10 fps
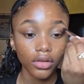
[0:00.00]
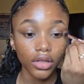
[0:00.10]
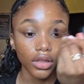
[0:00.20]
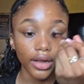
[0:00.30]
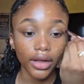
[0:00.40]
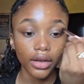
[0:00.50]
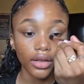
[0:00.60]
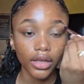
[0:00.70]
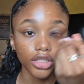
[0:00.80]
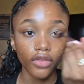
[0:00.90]
like that,
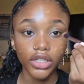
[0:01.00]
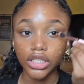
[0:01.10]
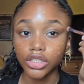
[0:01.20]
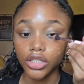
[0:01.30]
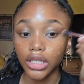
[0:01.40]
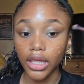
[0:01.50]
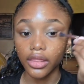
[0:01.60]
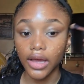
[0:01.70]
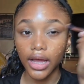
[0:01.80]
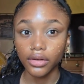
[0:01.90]
is often easier than like
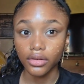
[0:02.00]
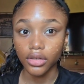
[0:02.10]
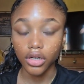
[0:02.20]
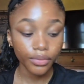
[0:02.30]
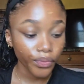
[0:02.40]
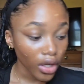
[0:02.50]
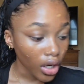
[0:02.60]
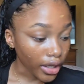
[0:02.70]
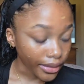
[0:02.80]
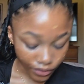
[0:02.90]
that, you know?
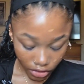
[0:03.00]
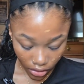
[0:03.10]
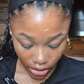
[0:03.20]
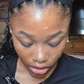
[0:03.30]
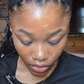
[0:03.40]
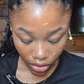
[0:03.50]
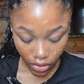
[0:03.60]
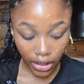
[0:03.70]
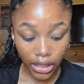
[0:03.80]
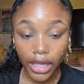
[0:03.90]
Okay, so then go in
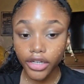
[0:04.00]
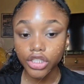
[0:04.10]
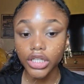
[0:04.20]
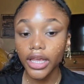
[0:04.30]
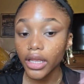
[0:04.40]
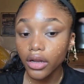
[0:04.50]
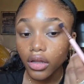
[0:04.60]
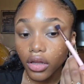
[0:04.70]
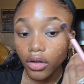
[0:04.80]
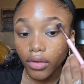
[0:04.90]
with a lighter shade
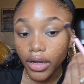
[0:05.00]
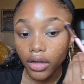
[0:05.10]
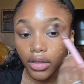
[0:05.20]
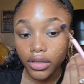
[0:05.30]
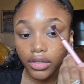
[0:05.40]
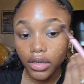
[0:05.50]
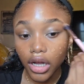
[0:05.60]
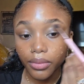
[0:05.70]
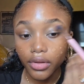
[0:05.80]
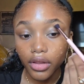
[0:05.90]
right on like the
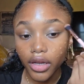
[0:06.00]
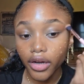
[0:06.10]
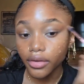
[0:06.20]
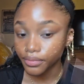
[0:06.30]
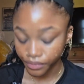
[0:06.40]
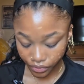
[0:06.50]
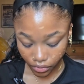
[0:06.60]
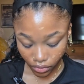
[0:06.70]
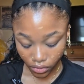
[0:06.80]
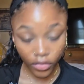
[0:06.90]
top there.
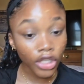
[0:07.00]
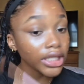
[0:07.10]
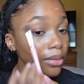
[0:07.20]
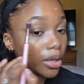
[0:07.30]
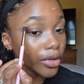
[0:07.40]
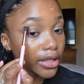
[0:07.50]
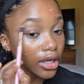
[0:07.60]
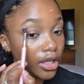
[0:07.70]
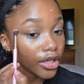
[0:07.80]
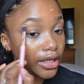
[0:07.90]
You see I'm not bringing the
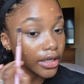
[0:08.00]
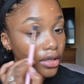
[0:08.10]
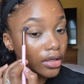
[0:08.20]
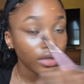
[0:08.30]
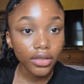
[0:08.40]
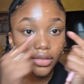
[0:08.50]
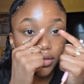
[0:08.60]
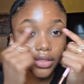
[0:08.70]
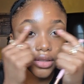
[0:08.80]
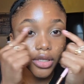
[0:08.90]
color in
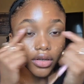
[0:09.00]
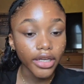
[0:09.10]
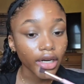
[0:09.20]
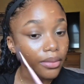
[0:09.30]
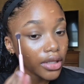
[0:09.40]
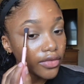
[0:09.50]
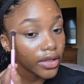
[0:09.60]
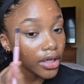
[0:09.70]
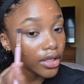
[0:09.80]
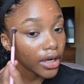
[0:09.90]
to the middle here. I'm leaving
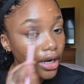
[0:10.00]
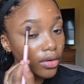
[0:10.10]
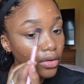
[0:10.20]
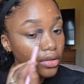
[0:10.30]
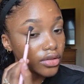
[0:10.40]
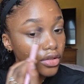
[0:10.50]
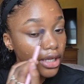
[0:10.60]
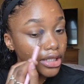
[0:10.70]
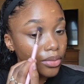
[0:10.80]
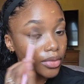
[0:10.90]
the color out. So
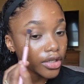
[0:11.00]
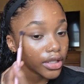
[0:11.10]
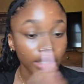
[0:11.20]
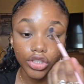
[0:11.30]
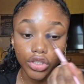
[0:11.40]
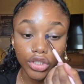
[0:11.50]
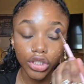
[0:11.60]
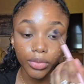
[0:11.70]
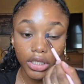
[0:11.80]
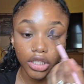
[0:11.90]
that's helping me create the natural illusion.
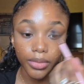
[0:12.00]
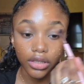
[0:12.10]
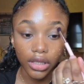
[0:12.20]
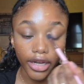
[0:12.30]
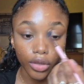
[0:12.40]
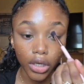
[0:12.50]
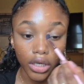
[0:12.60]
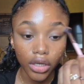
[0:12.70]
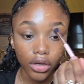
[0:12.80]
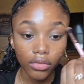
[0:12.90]
You can bring a little bit of the lighter
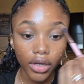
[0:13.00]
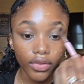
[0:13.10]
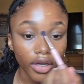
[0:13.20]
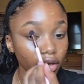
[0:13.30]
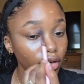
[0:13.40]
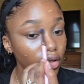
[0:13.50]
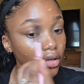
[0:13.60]
one right there.